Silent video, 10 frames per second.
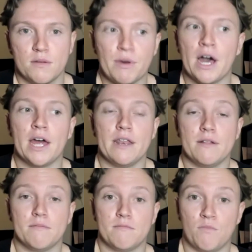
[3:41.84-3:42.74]
But
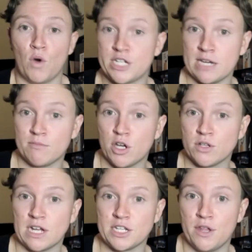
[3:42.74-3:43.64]
one team
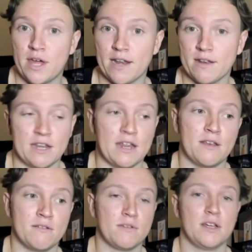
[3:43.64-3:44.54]
chose not to do that. And
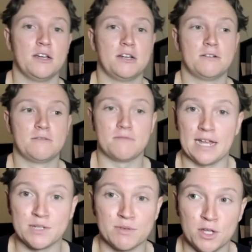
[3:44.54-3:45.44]
then
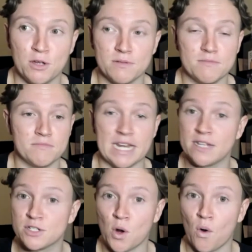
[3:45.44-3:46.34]
as a result, they
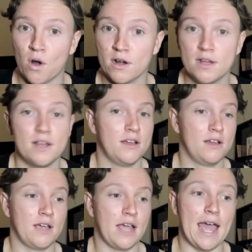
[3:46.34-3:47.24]
didn't score.
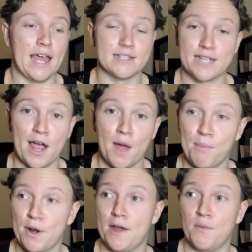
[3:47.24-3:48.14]
And Zion
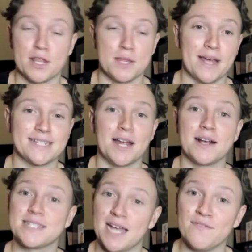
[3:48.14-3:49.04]
put on one of the best
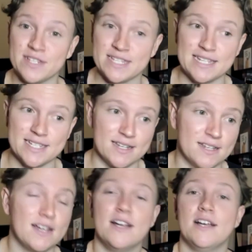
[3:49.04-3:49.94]
dunks of the season.
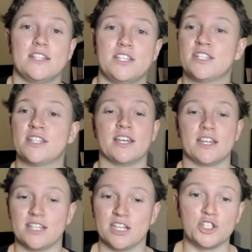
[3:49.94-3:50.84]
Just
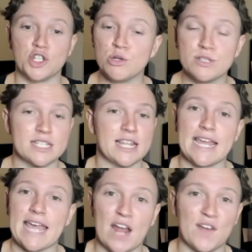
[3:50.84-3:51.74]
the juice that
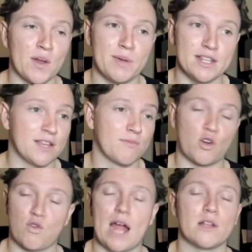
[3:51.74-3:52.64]
he had from it. The
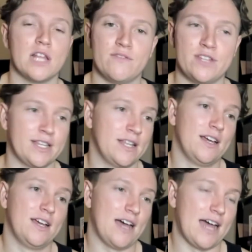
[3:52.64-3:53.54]
crowd loved it.
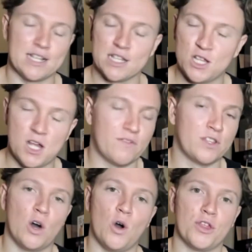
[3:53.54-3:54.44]
I loved
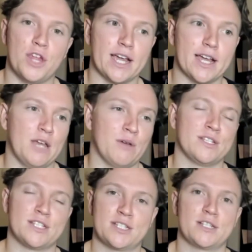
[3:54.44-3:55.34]
the whole thing. It
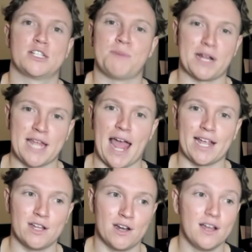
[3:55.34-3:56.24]
was
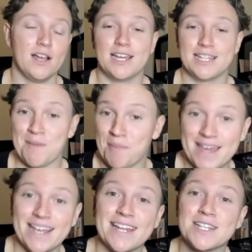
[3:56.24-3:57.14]
spectacular. They
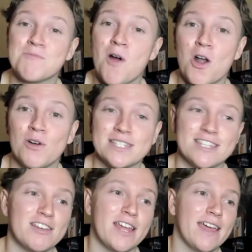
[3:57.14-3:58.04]
play again tomorrow on
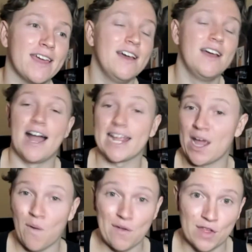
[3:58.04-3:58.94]
Sunday. I
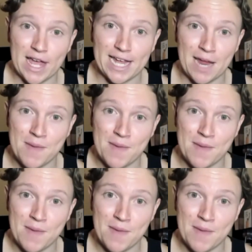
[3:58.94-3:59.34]
can't wait for that game.